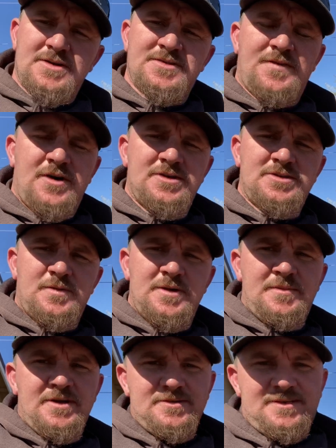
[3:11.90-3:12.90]
as far as a
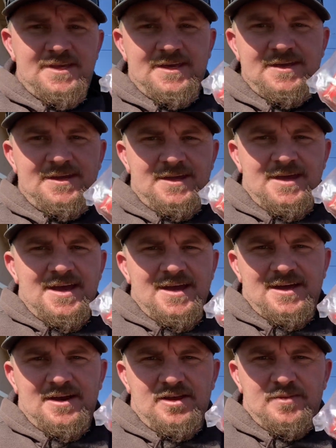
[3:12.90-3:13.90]
rebuild kit, I
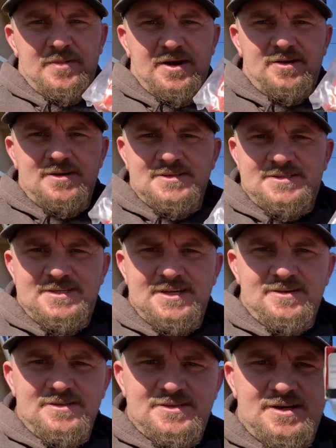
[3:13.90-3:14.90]
got all the bearings,
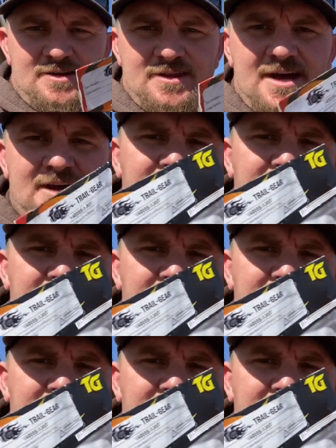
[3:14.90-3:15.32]
seals, and all that.